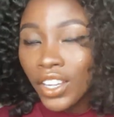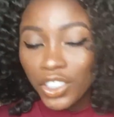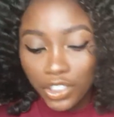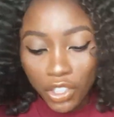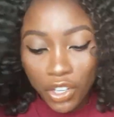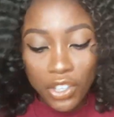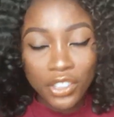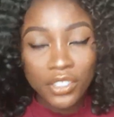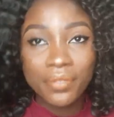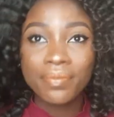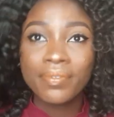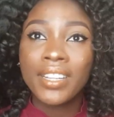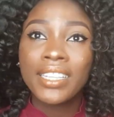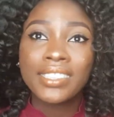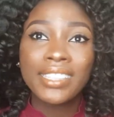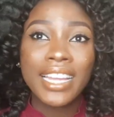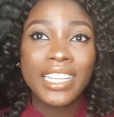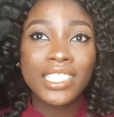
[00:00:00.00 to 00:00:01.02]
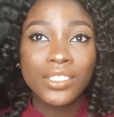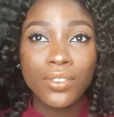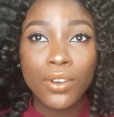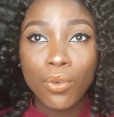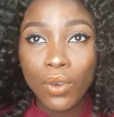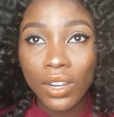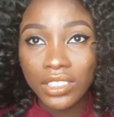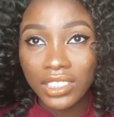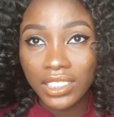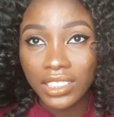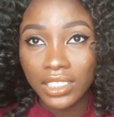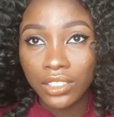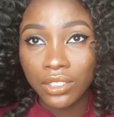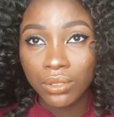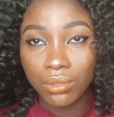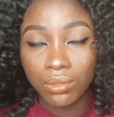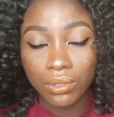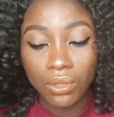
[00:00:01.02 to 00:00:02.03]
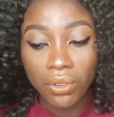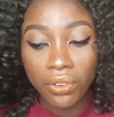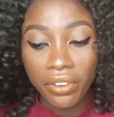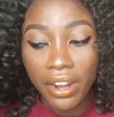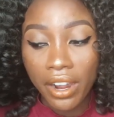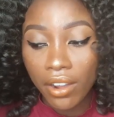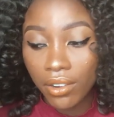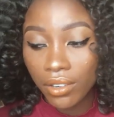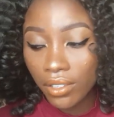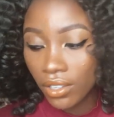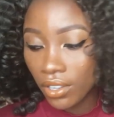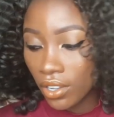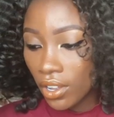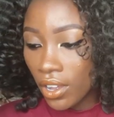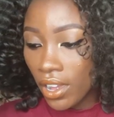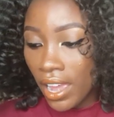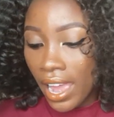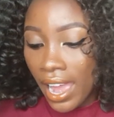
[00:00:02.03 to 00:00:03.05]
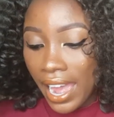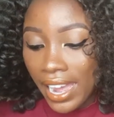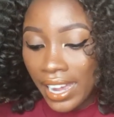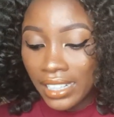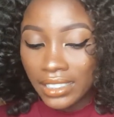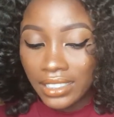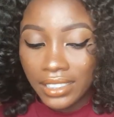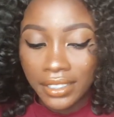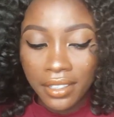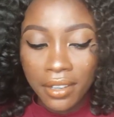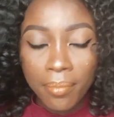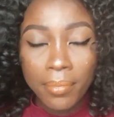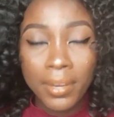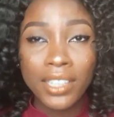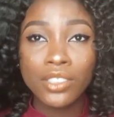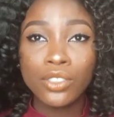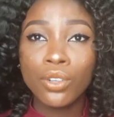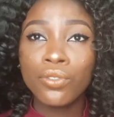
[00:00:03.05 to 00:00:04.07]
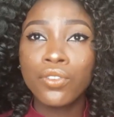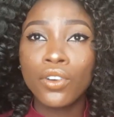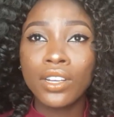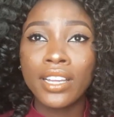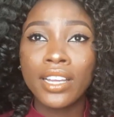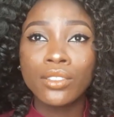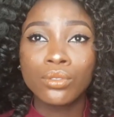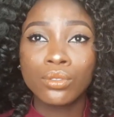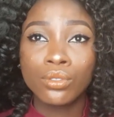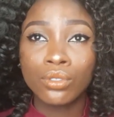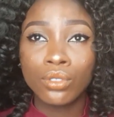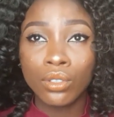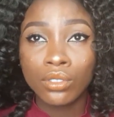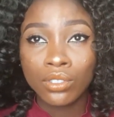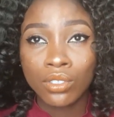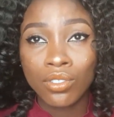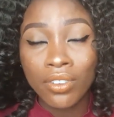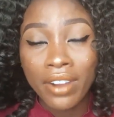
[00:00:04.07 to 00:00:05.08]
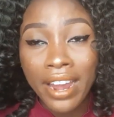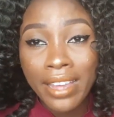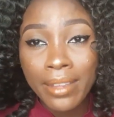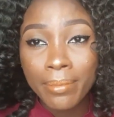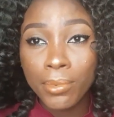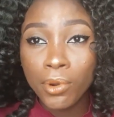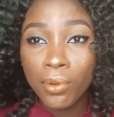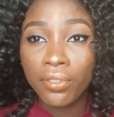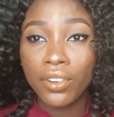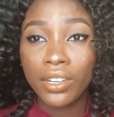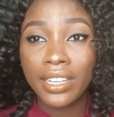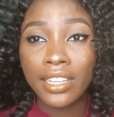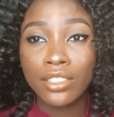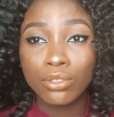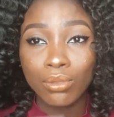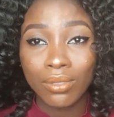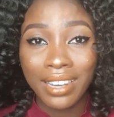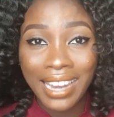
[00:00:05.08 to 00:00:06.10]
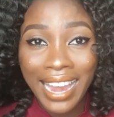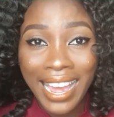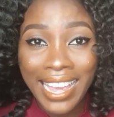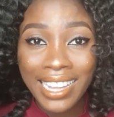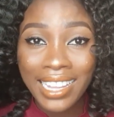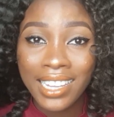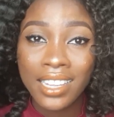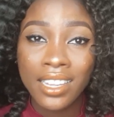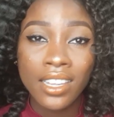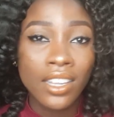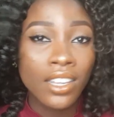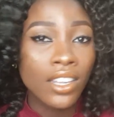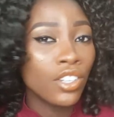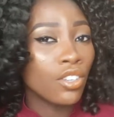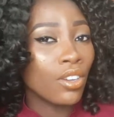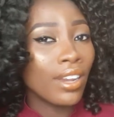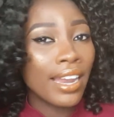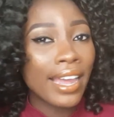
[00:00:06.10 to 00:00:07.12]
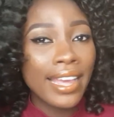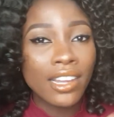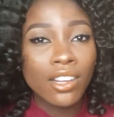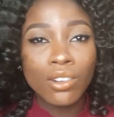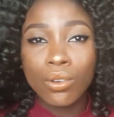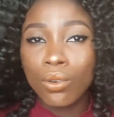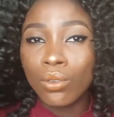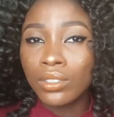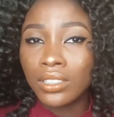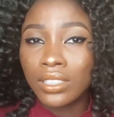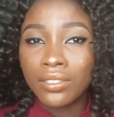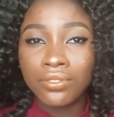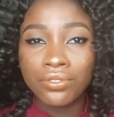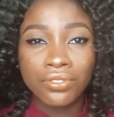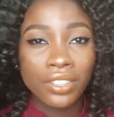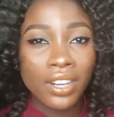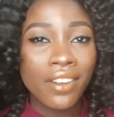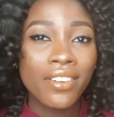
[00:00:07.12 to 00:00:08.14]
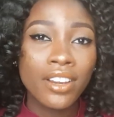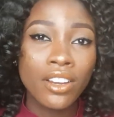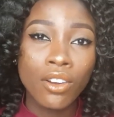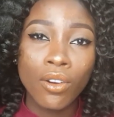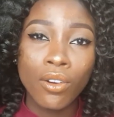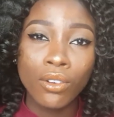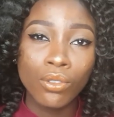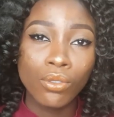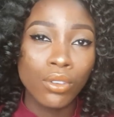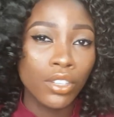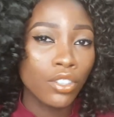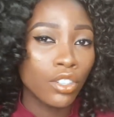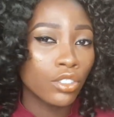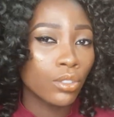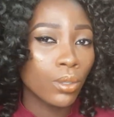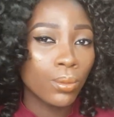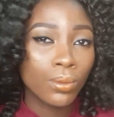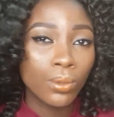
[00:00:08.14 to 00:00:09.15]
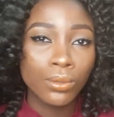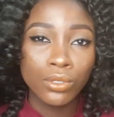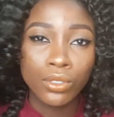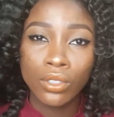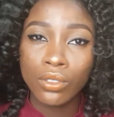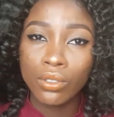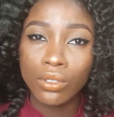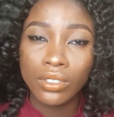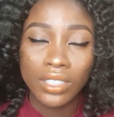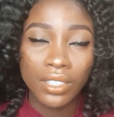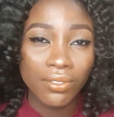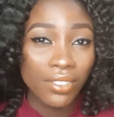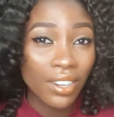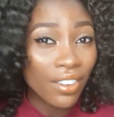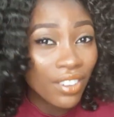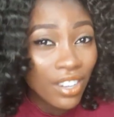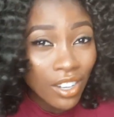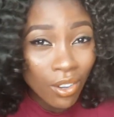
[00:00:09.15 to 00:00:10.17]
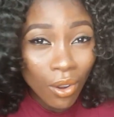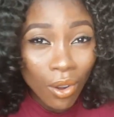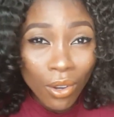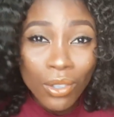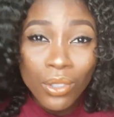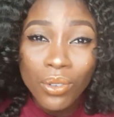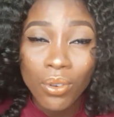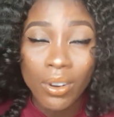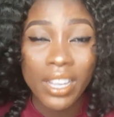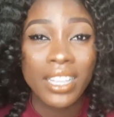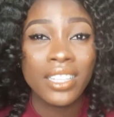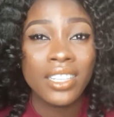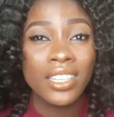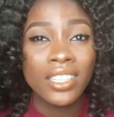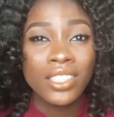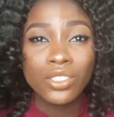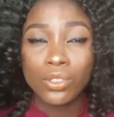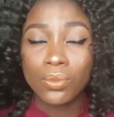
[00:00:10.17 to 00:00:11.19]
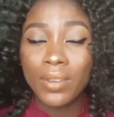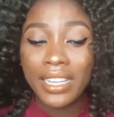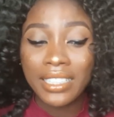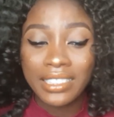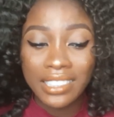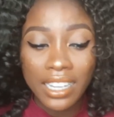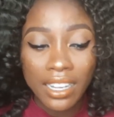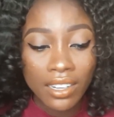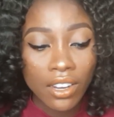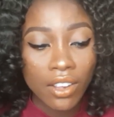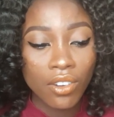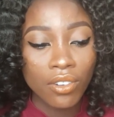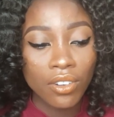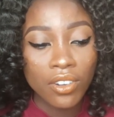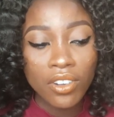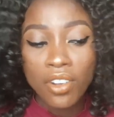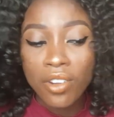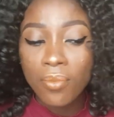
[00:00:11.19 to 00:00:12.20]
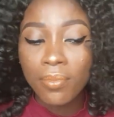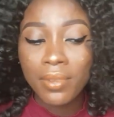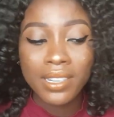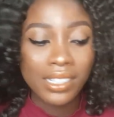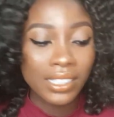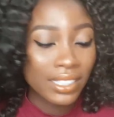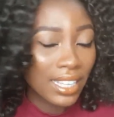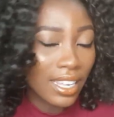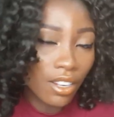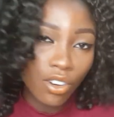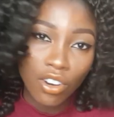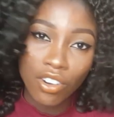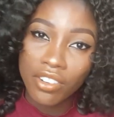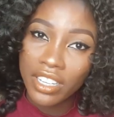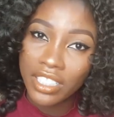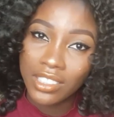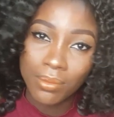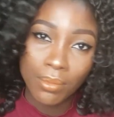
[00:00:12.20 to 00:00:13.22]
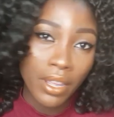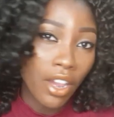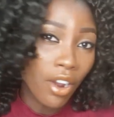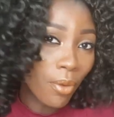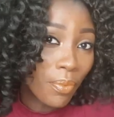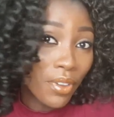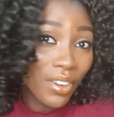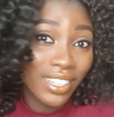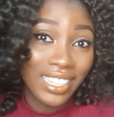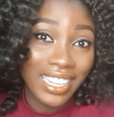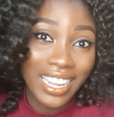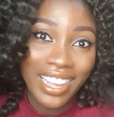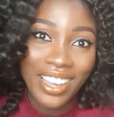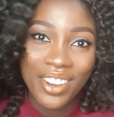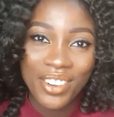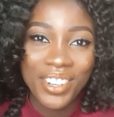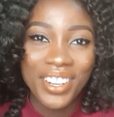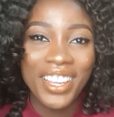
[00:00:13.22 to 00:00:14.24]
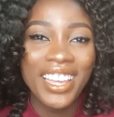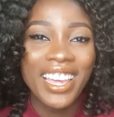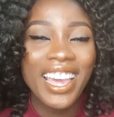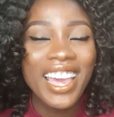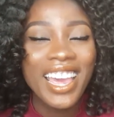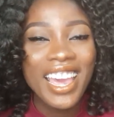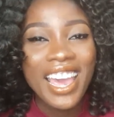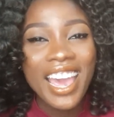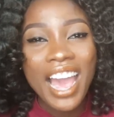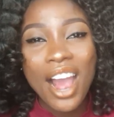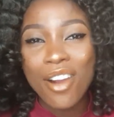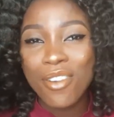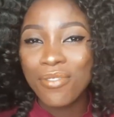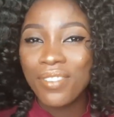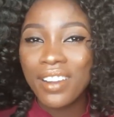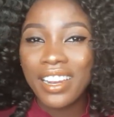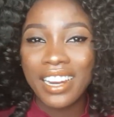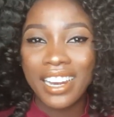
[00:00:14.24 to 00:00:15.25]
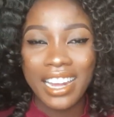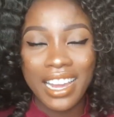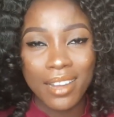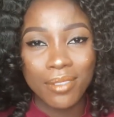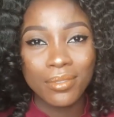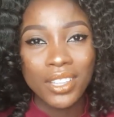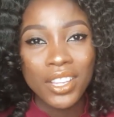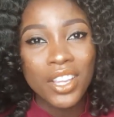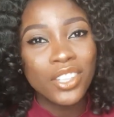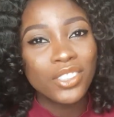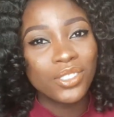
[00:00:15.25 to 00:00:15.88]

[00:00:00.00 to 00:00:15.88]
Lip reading: So thanks for watching this tutorial, and please don't forget to subscribe, don't forget to like. Your like goes a very long way, your subscription goes a very long way to my channel. Please encourage me, help your girl Alpha Glam.